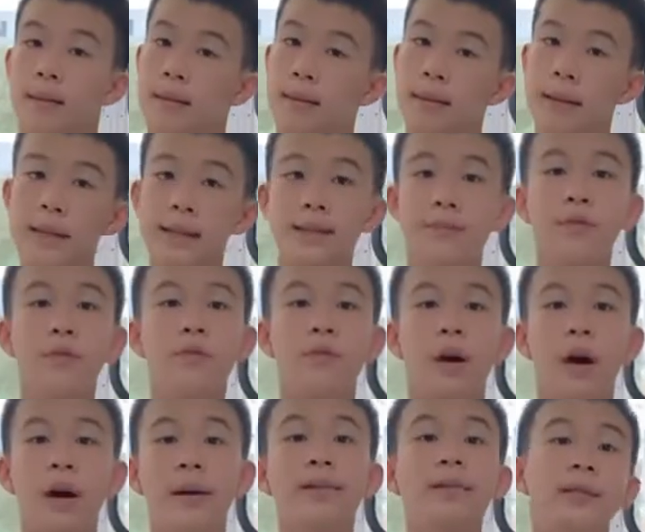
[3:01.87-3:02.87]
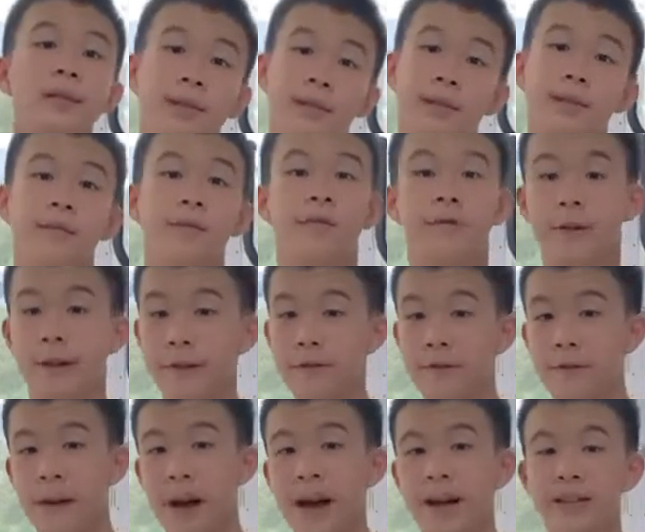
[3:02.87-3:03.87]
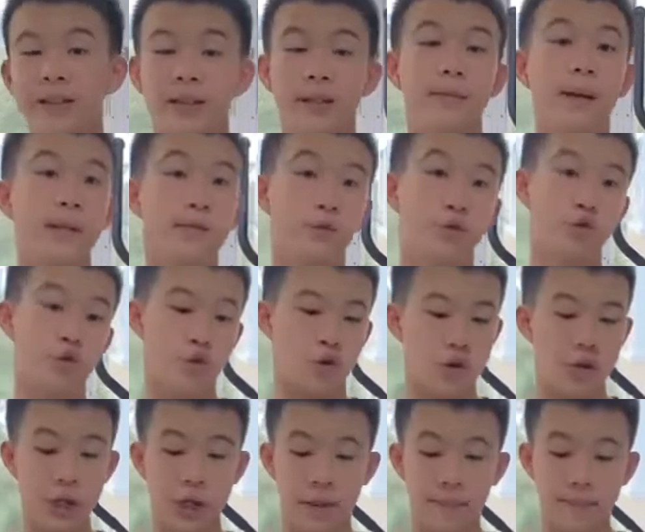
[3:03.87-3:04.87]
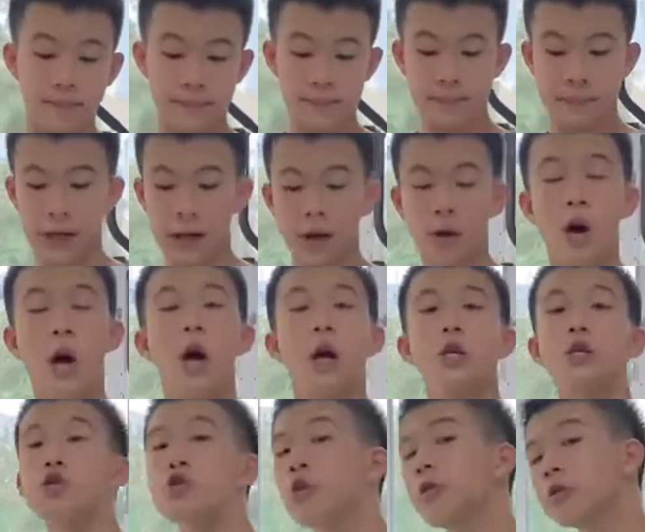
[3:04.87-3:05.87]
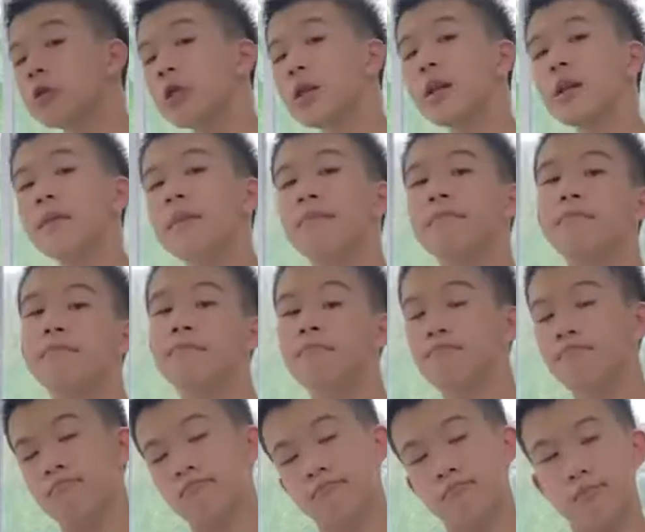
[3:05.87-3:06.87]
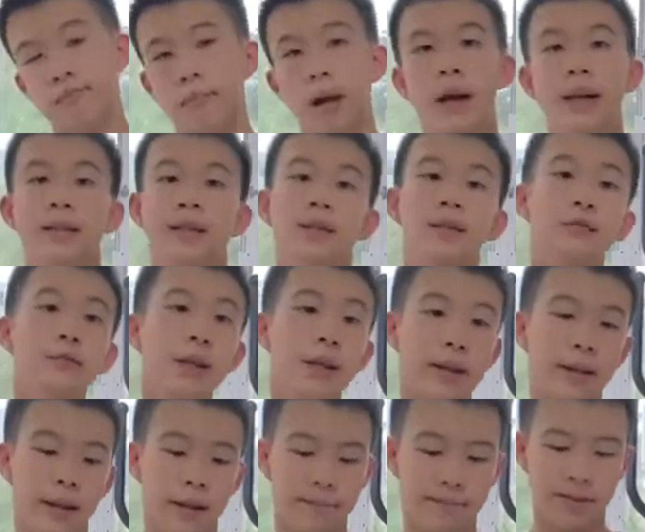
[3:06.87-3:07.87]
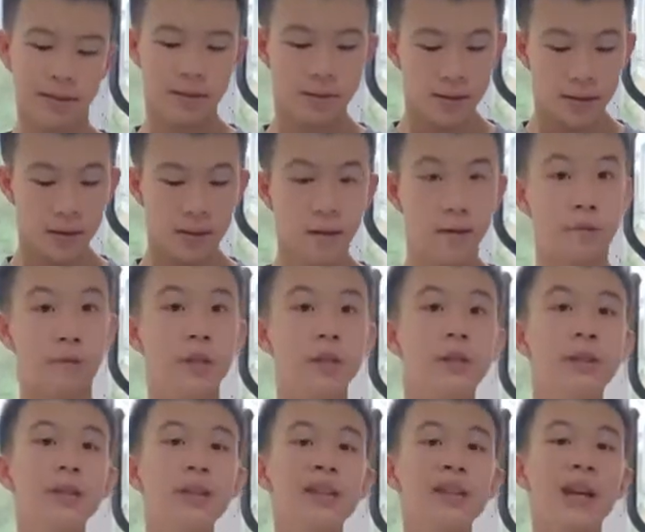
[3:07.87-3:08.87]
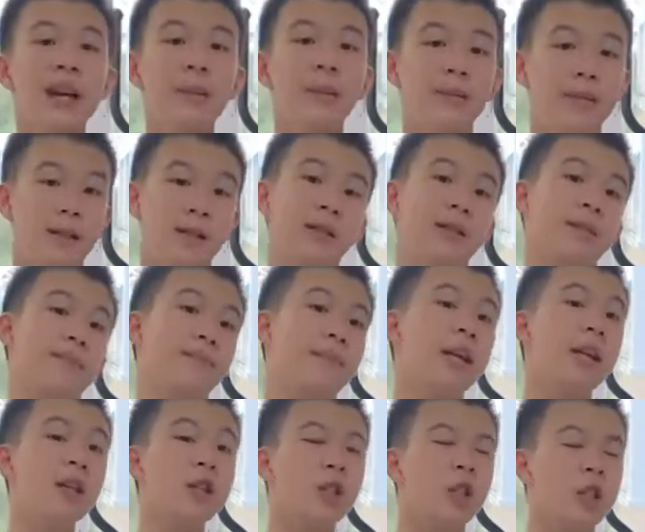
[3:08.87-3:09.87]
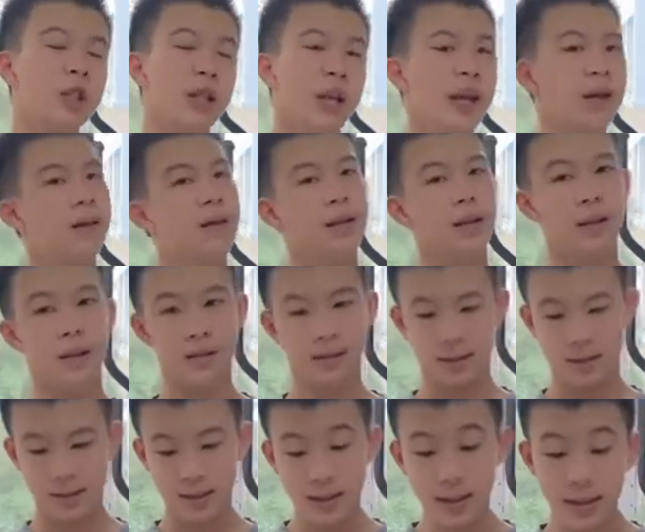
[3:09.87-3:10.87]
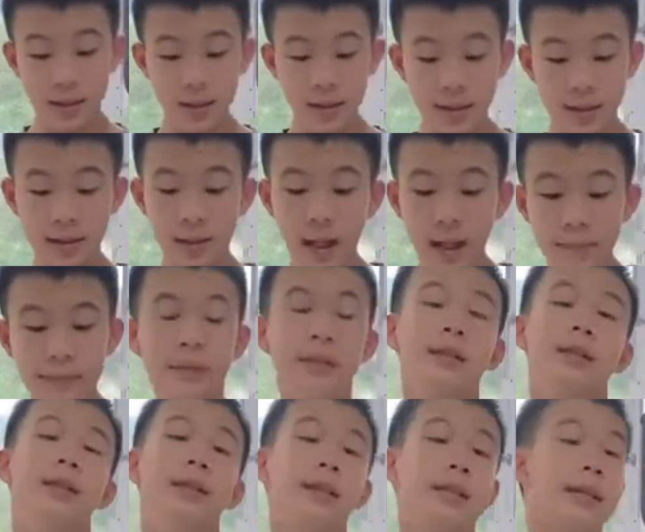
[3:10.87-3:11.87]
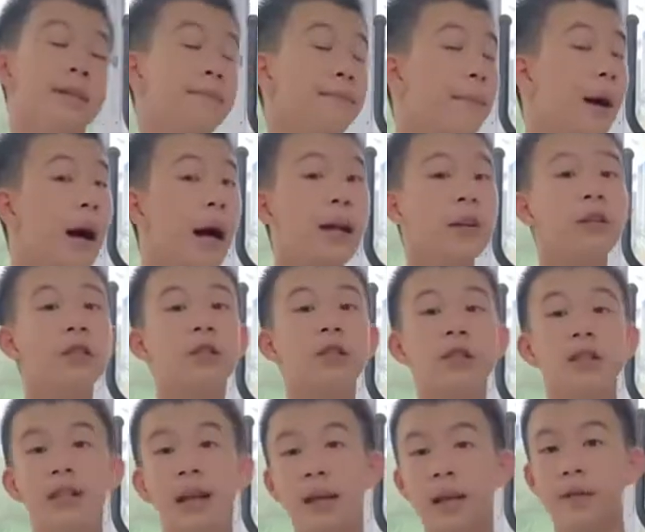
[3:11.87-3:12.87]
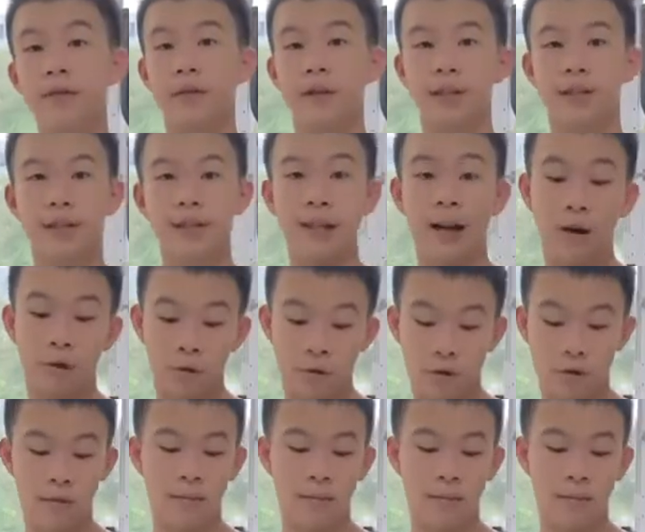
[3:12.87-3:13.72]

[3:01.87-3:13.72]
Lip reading: Let's move on to some fun facts about Georgia. Now, Georgia has 2 nicknames. The first nickname is the Peach State, and the second nickname is the Empire State of the South.